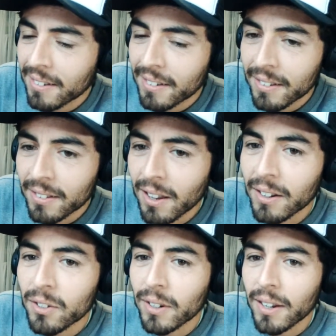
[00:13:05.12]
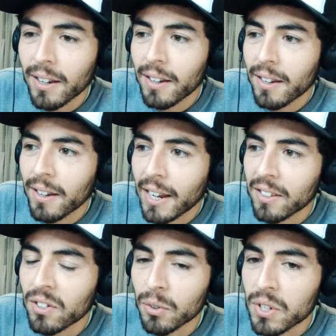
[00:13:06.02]
No, it's okay. I can
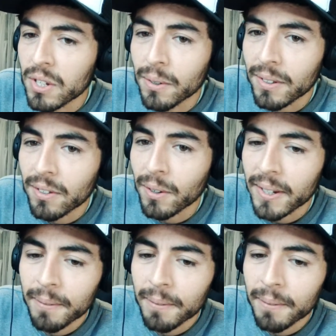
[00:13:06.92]
still see you. It's okay.